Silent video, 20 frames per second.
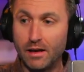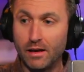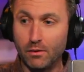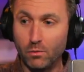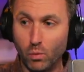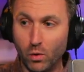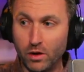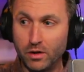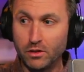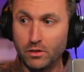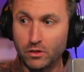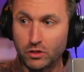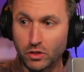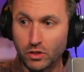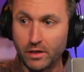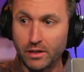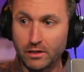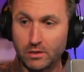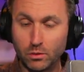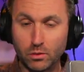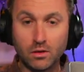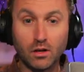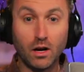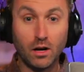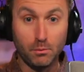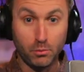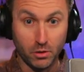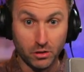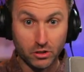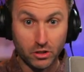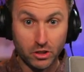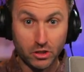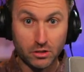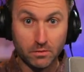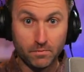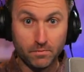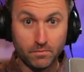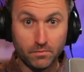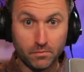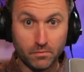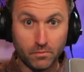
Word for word: and what you're trying to accomplish.